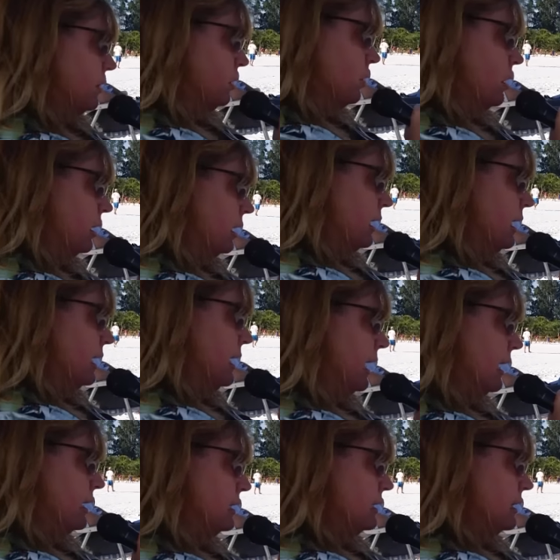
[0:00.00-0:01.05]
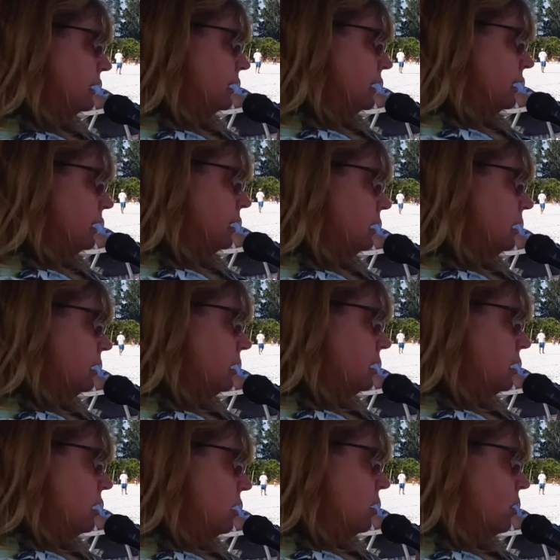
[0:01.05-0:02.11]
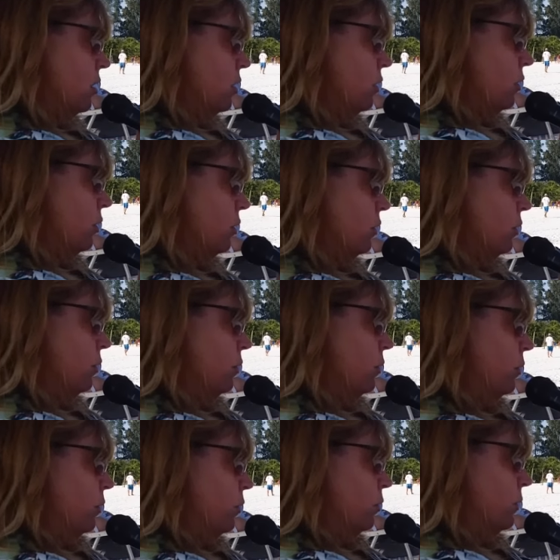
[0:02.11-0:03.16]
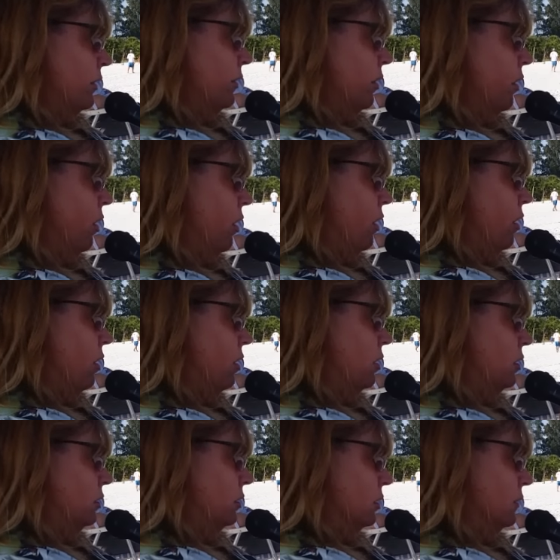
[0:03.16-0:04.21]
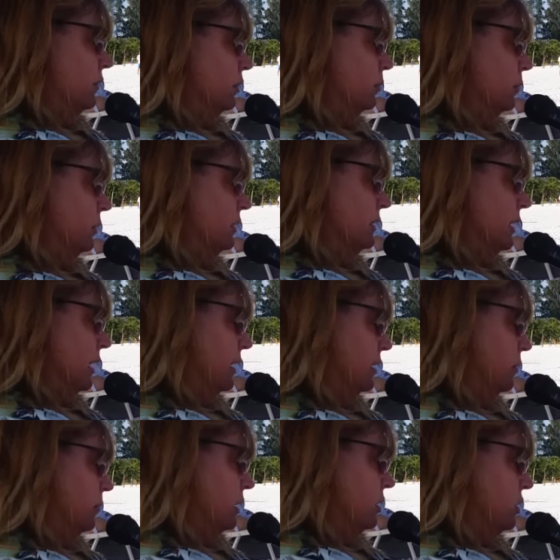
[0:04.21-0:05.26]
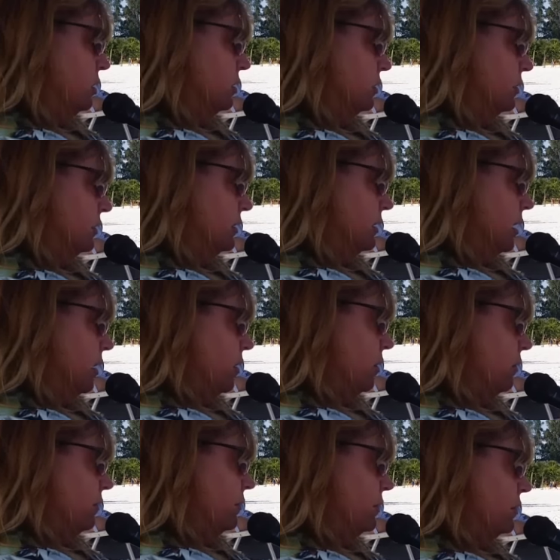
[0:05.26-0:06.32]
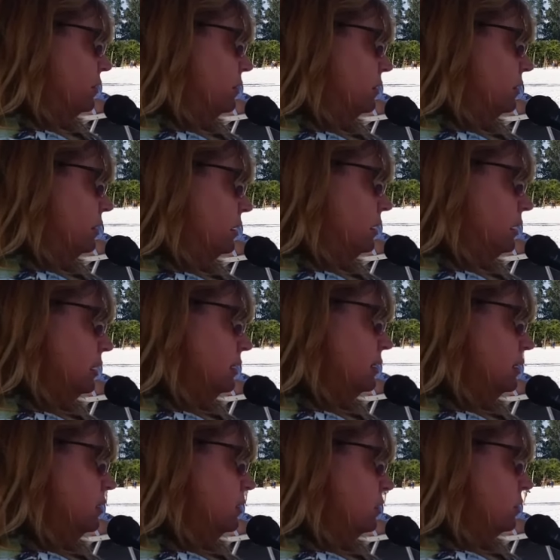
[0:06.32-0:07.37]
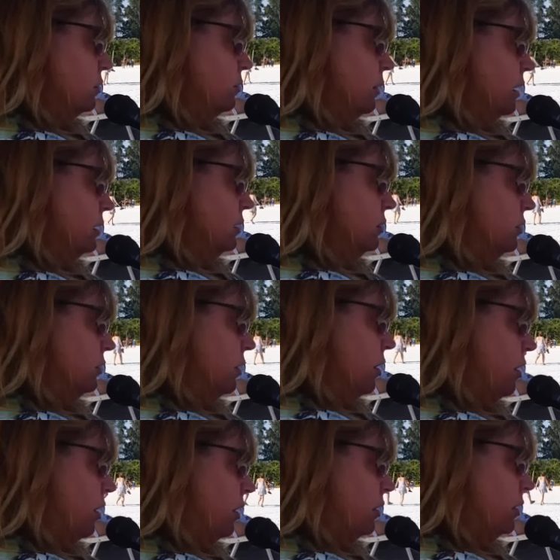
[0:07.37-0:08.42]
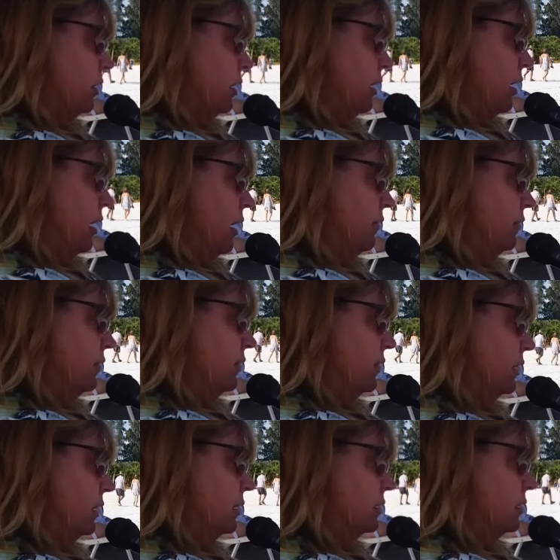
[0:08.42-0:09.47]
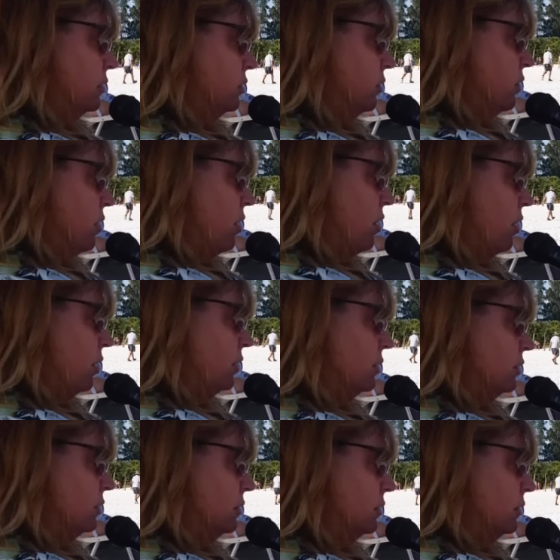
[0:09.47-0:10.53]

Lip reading: if you are connecting with all of your multidimensional selves. It exists right in your heart. Everything is in your heart.